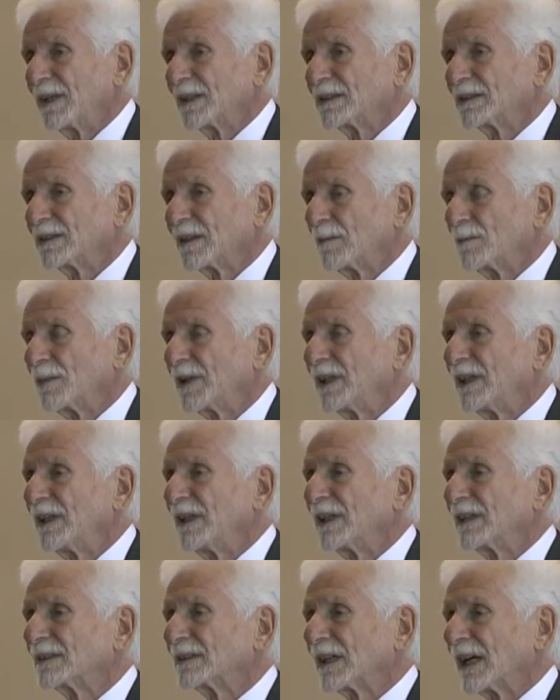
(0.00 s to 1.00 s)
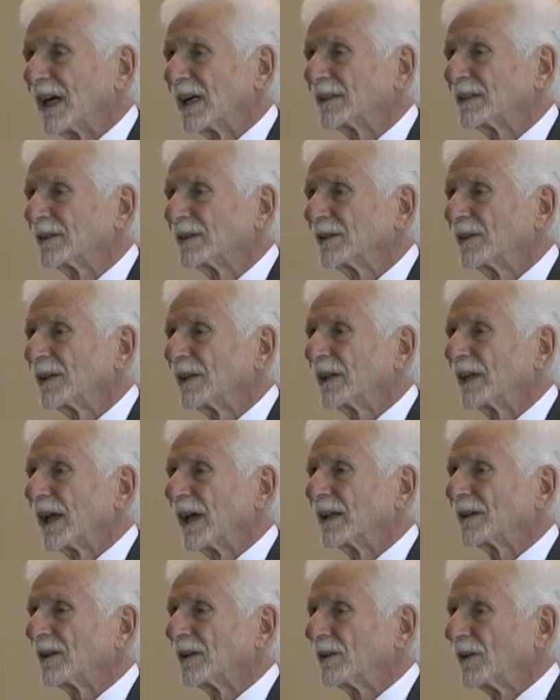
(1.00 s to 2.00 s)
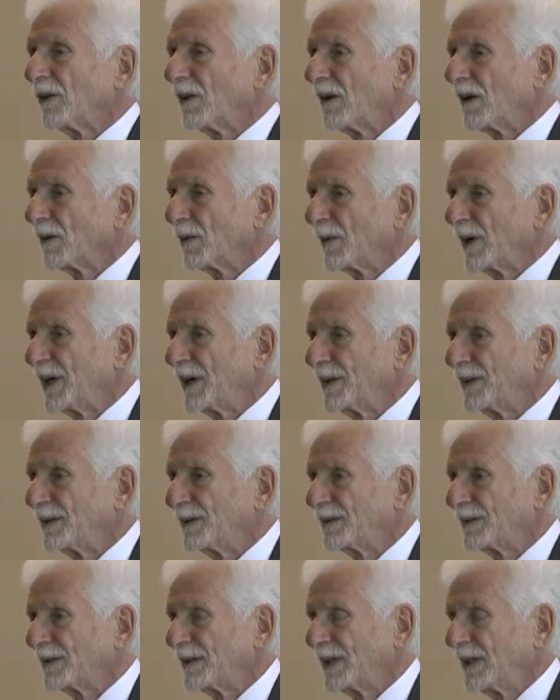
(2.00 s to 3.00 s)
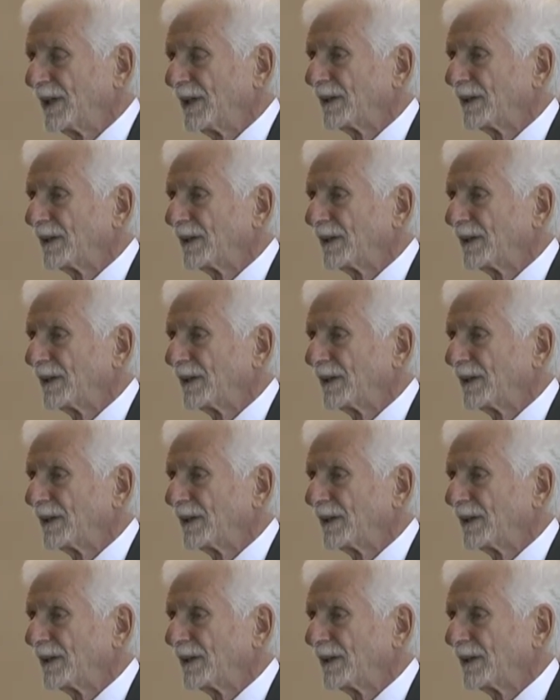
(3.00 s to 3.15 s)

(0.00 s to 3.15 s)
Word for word: Somebody has got to look at the long range